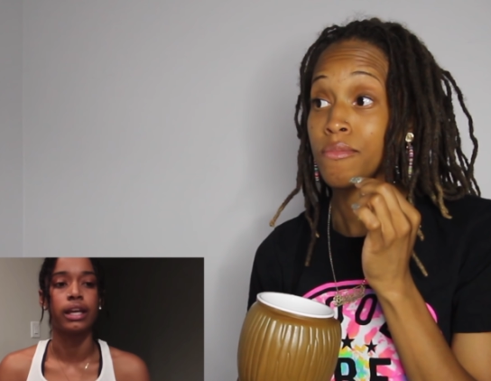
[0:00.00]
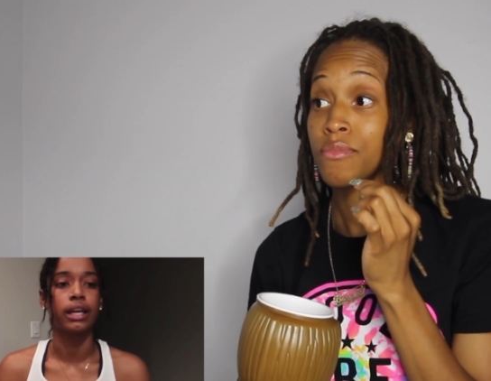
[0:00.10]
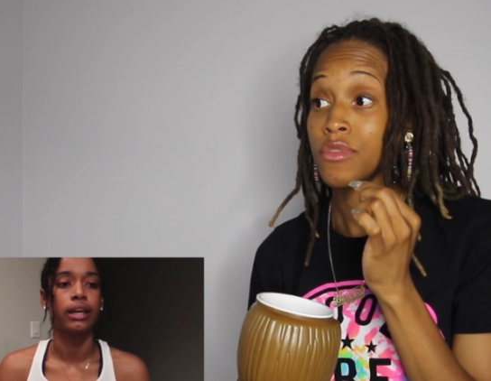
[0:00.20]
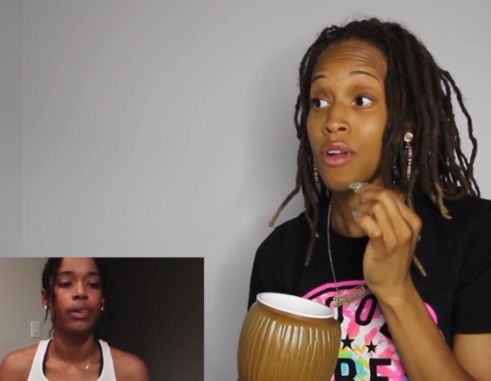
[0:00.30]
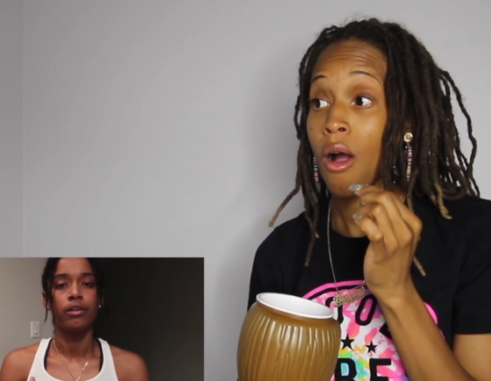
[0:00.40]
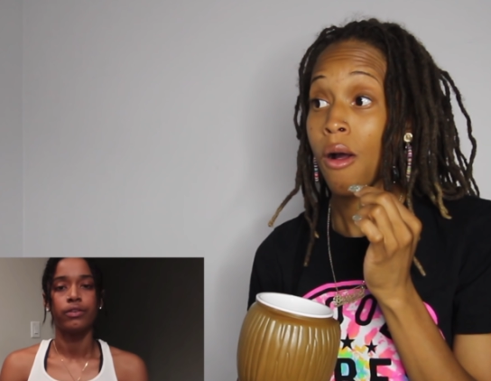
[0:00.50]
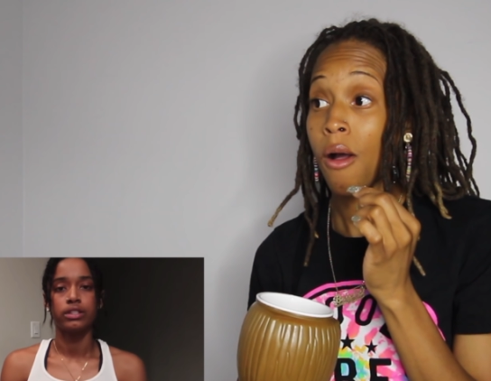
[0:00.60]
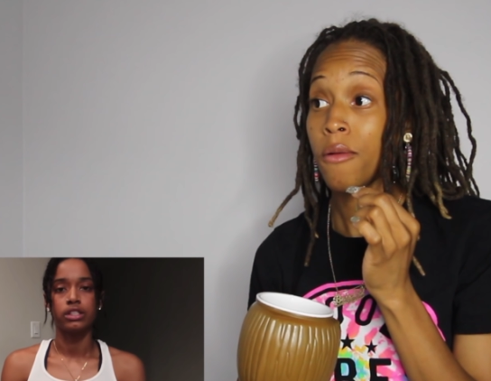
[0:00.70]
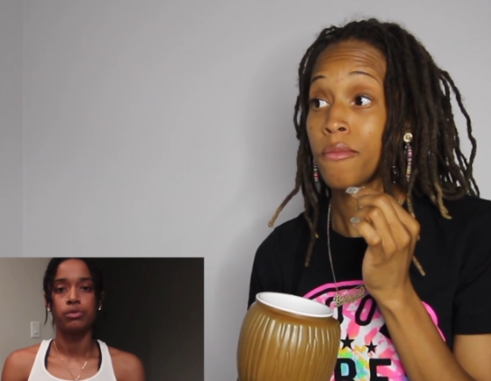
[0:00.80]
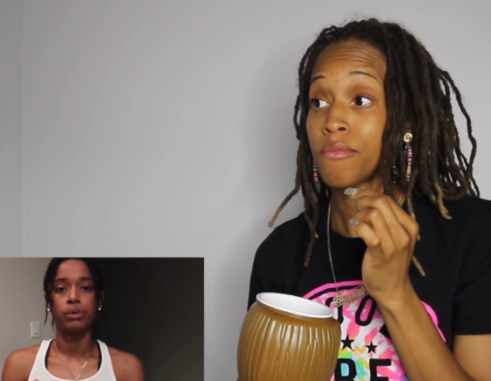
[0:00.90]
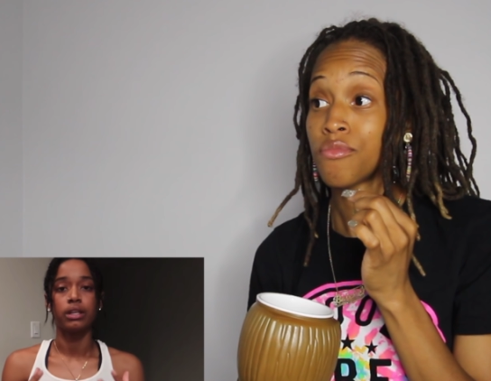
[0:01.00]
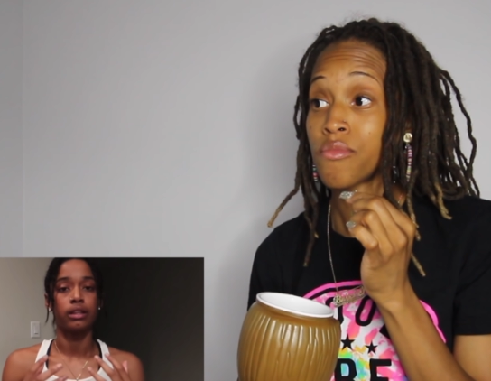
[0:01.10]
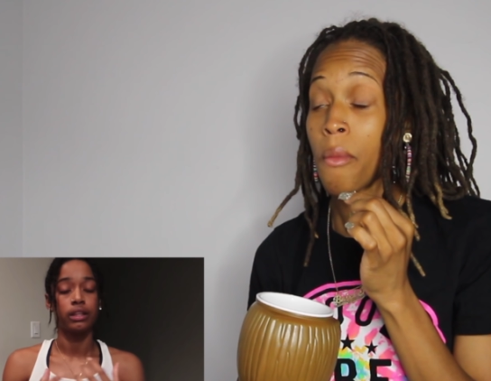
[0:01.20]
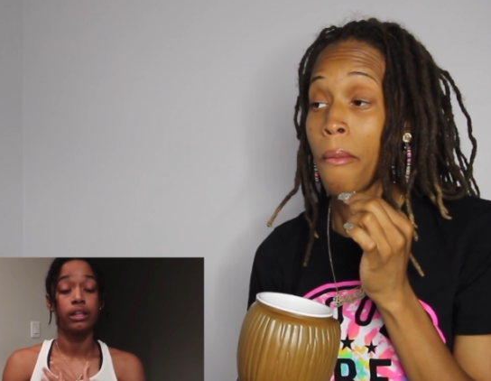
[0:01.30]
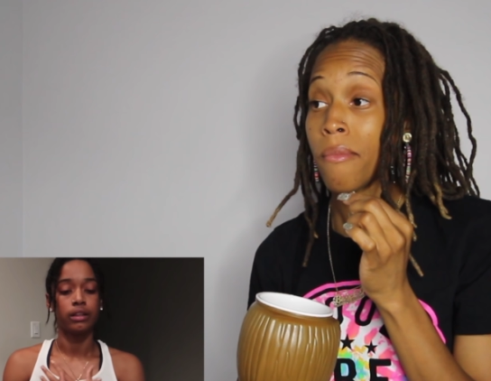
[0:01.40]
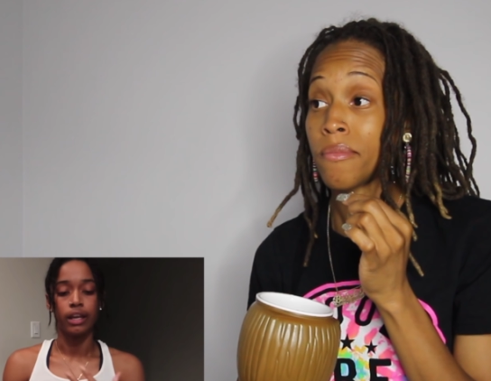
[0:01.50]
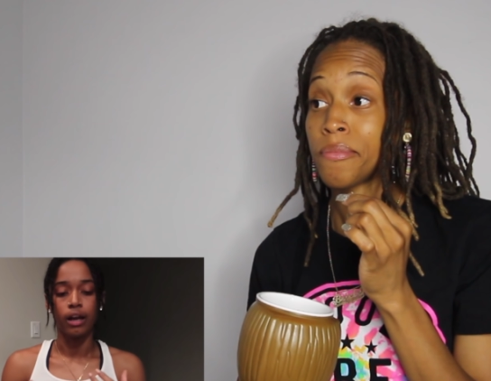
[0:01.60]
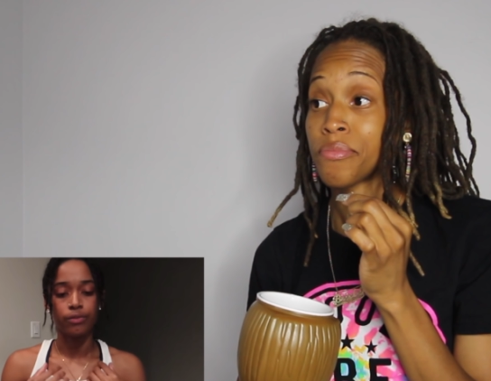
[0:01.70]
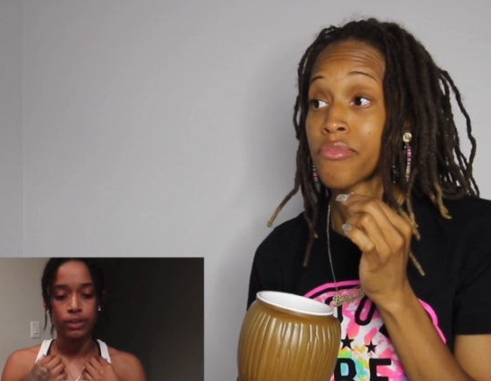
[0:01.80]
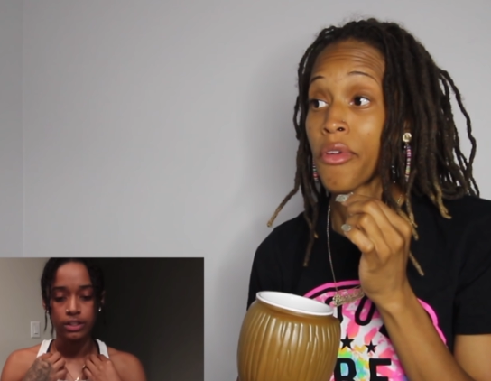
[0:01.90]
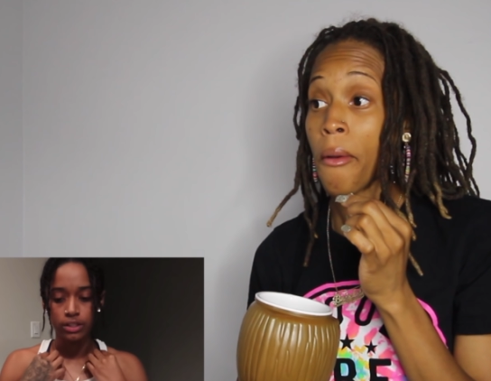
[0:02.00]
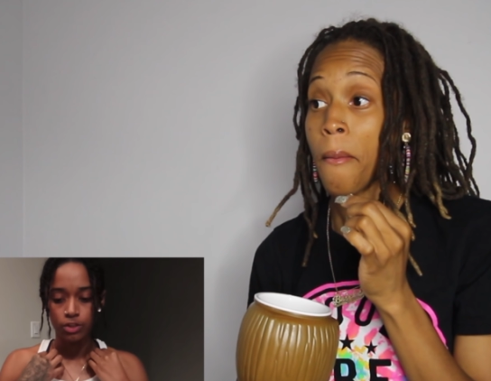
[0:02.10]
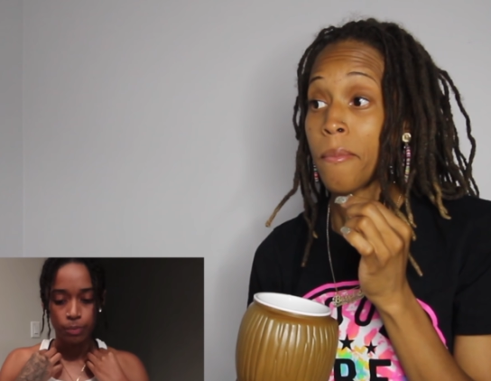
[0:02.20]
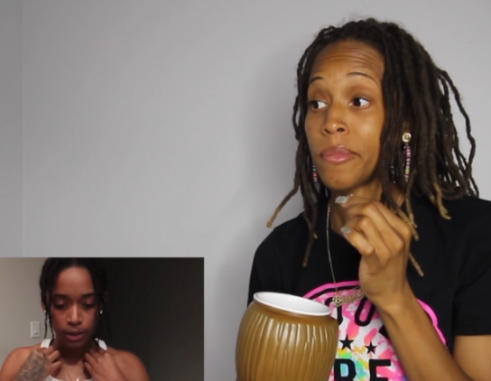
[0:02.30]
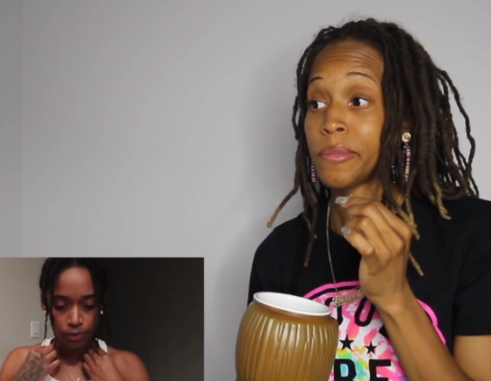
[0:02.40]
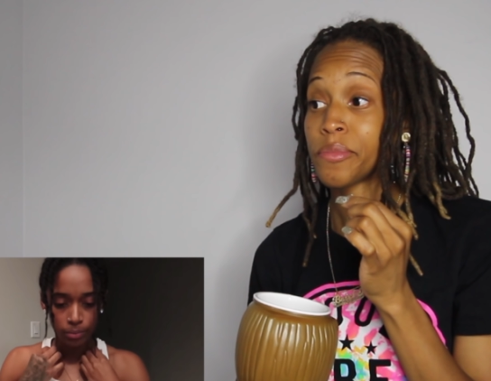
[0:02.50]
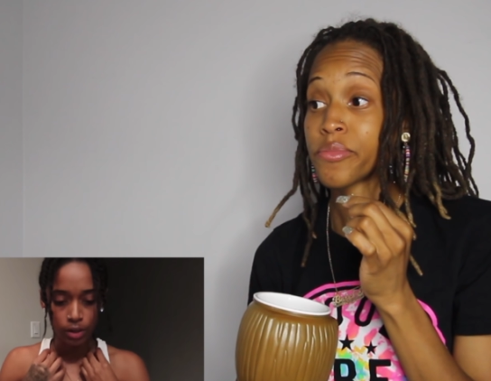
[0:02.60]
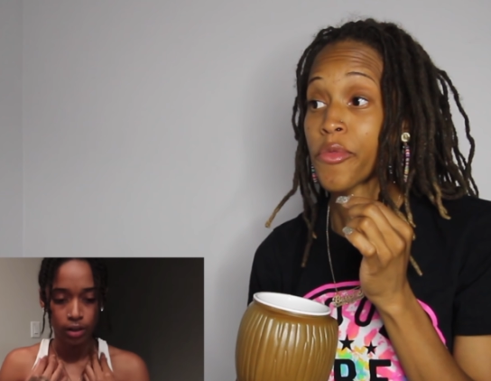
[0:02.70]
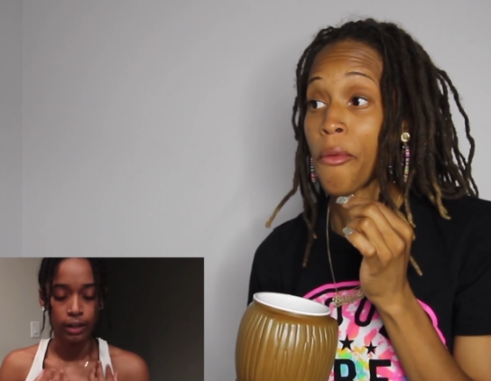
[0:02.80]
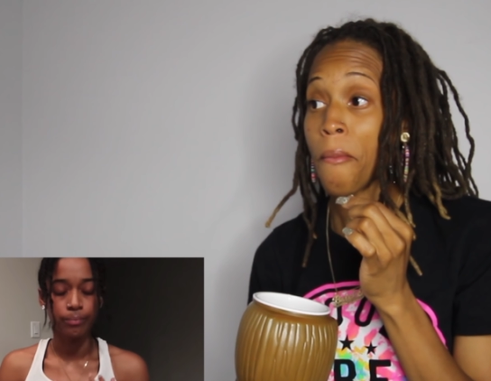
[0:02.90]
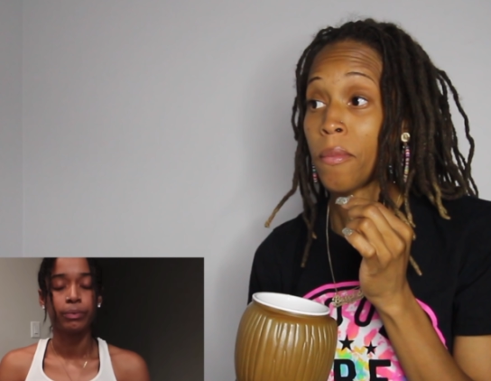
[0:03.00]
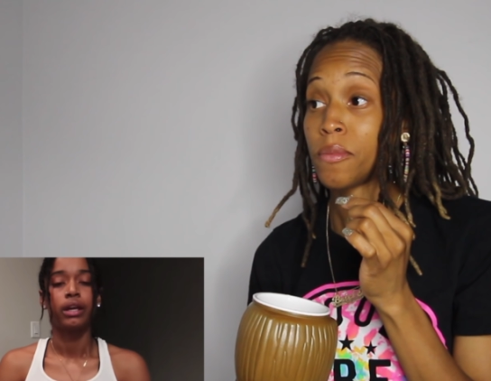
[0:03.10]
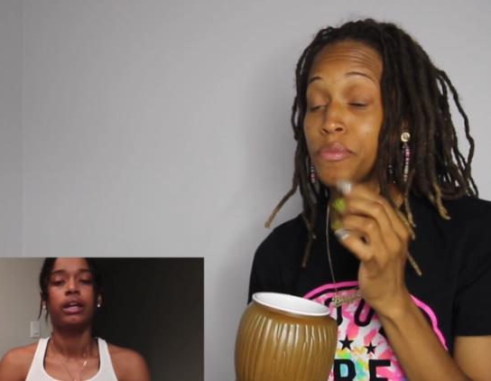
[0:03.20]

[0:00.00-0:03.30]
Speaker 1: And I'm going to just speak, literally, I'm going to just speak from the heart.